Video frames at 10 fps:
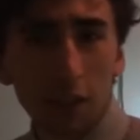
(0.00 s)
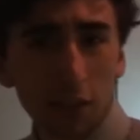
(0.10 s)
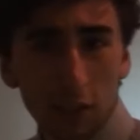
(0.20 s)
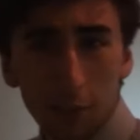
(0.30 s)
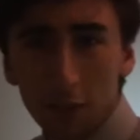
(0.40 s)

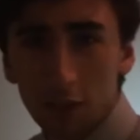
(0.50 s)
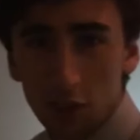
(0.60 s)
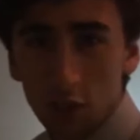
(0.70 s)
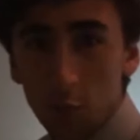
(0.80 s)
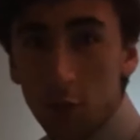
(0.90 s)
This is a
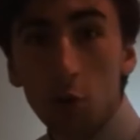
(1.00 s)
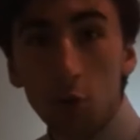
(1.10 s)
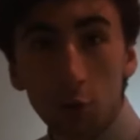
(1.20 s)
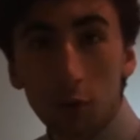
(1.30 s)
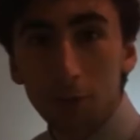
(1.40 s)
petition we're
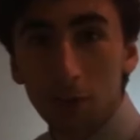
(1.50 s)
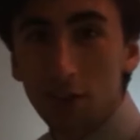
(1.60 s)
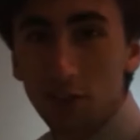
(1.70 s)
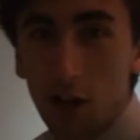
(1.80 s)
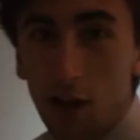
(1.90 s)
going to give
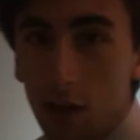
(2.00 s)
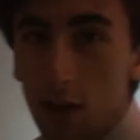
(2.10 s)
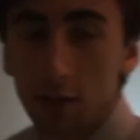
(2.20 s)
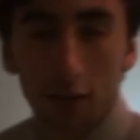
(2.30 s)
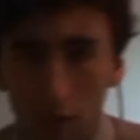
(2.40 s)
to the Tsar.